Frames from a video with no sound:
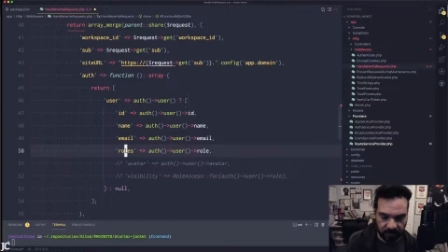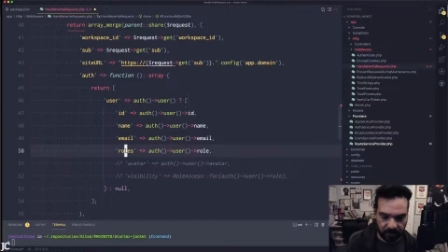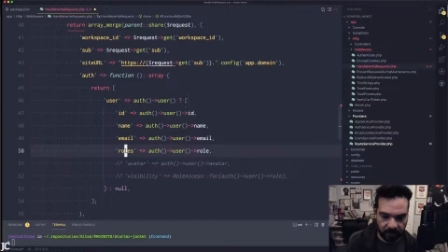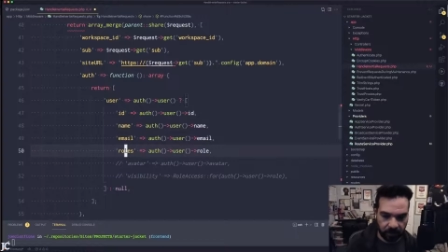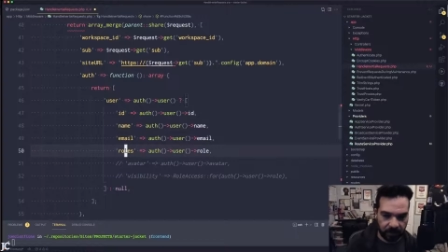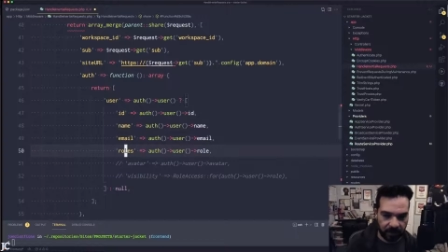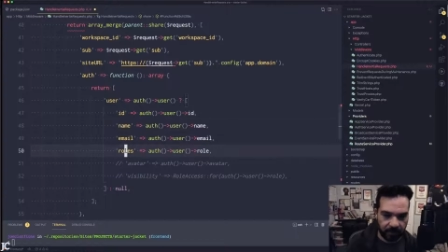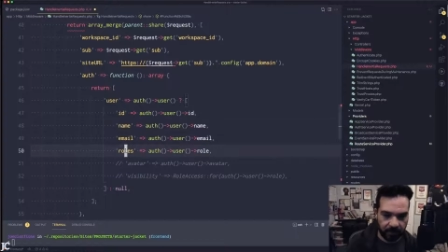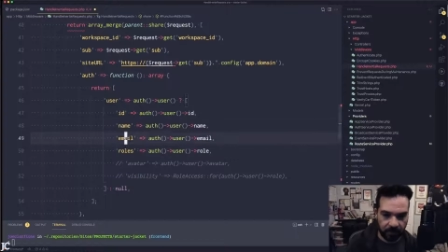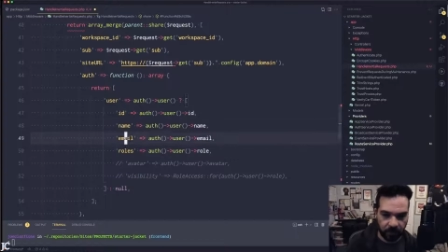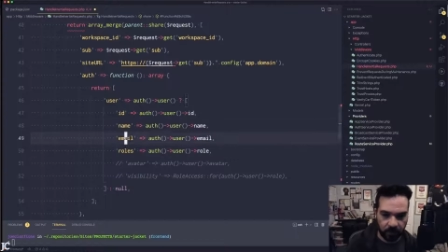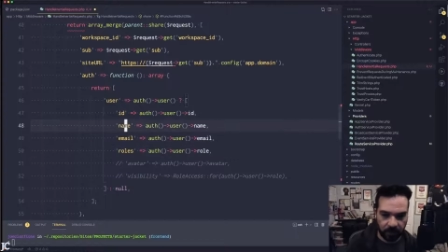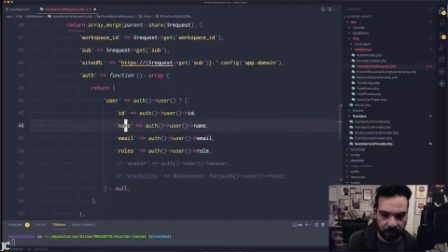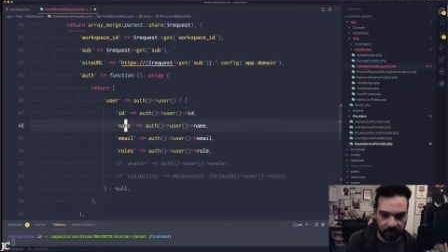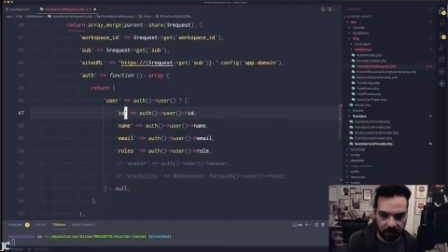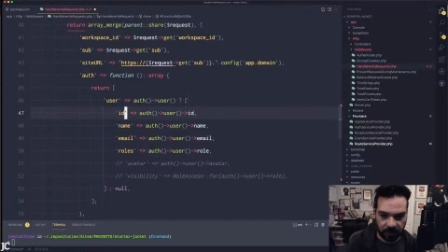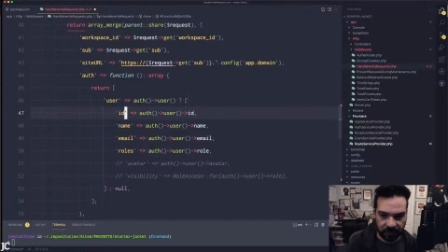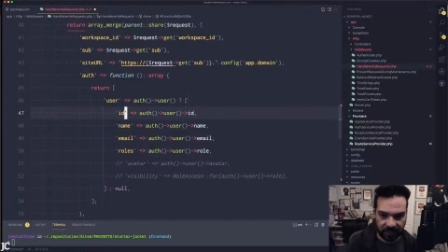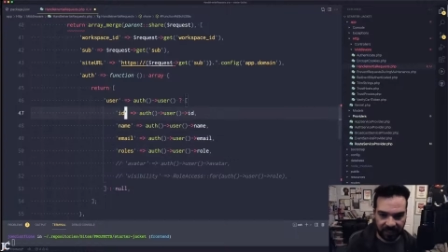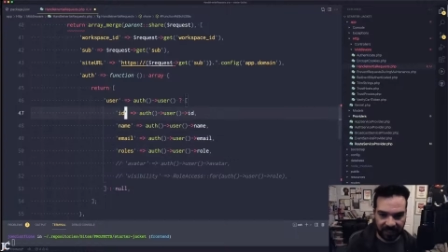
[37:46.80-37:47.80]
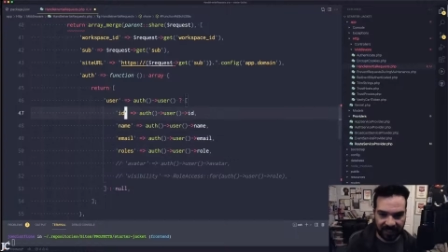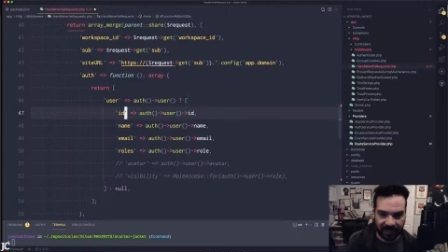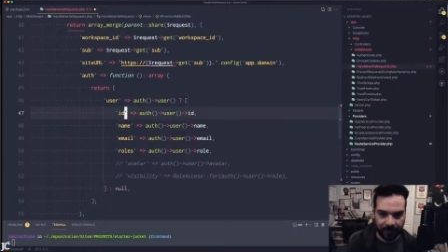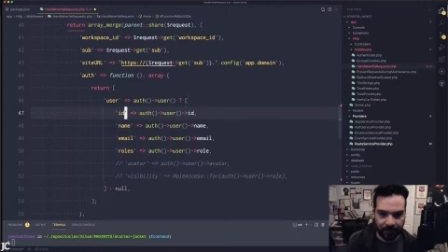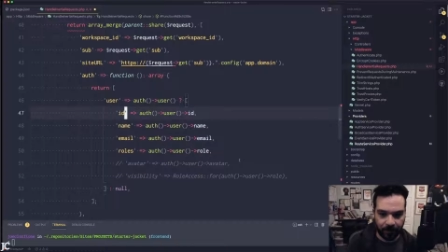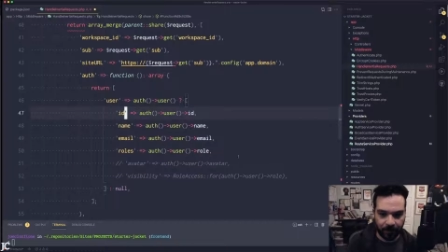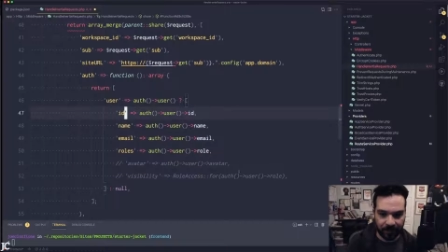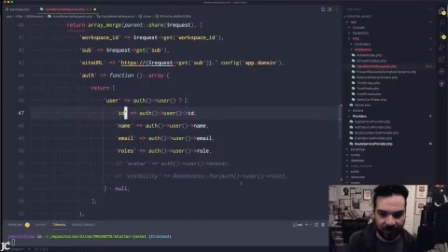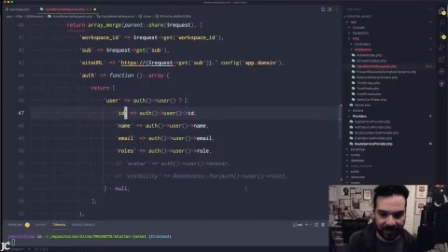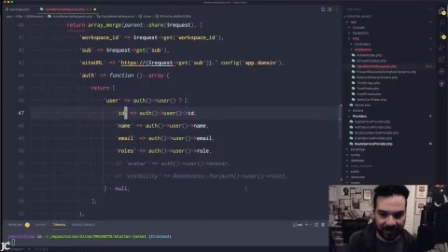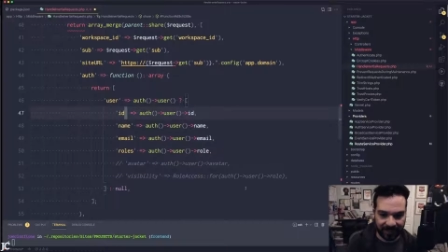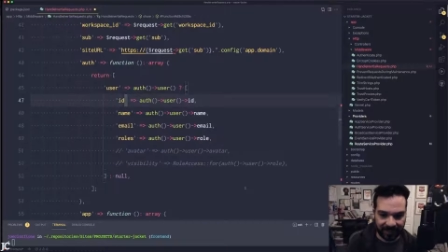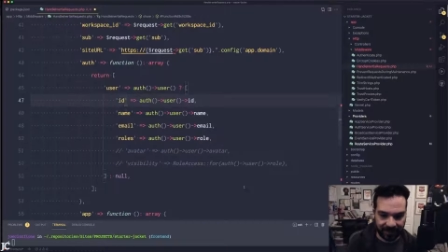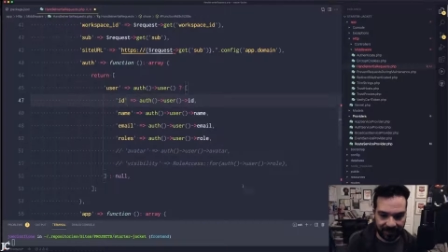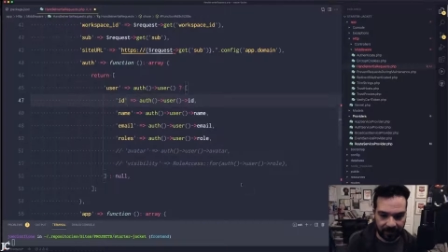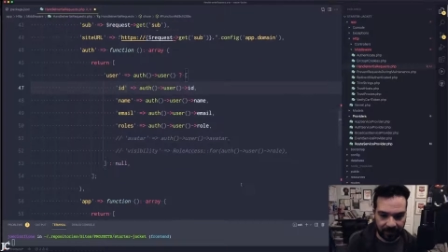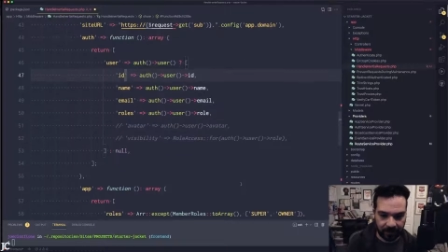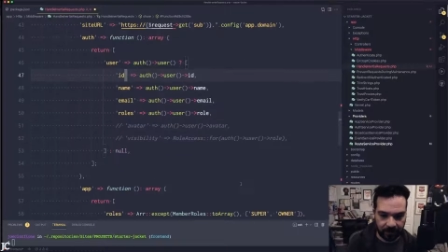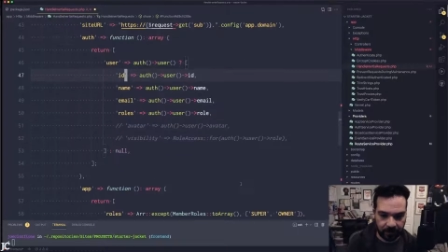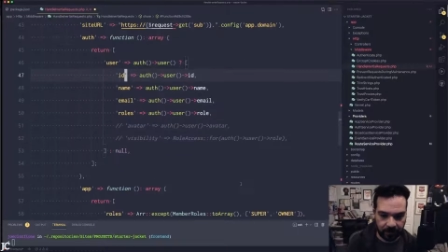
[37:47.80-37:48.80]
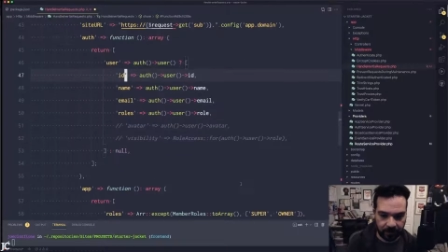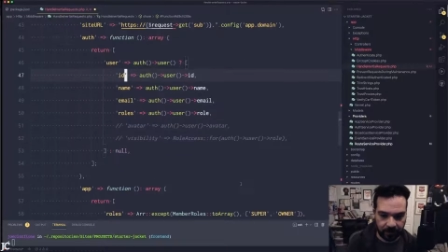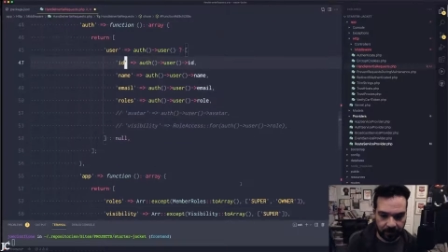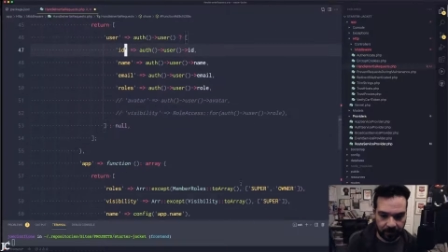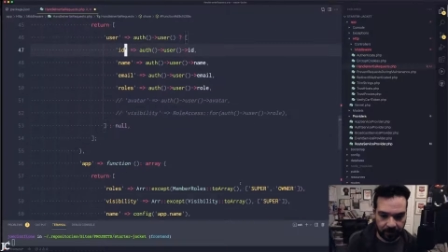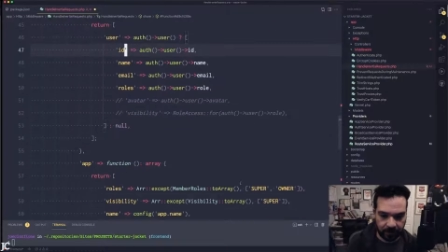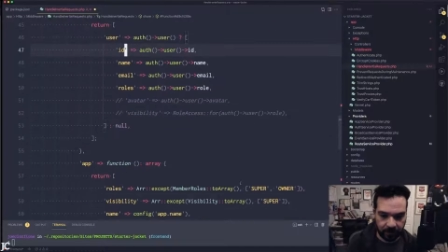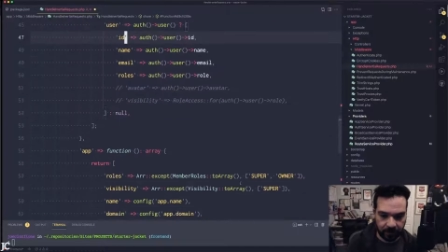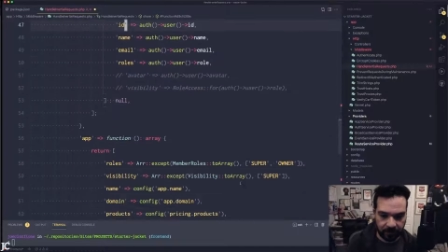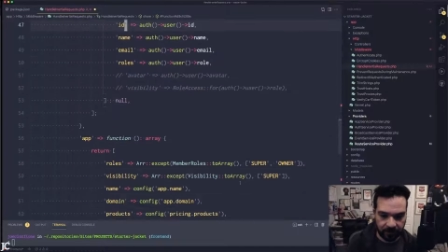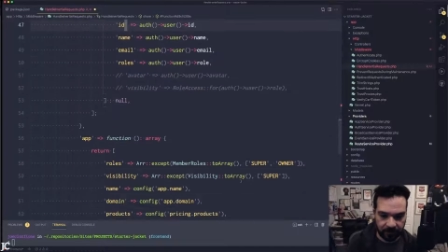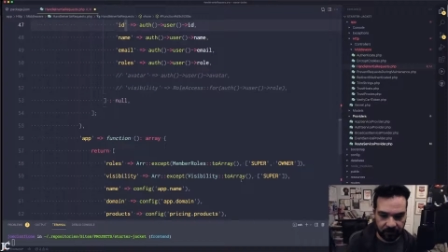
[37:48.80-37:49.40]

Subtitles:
I'll probably want to just keep those things in there on the off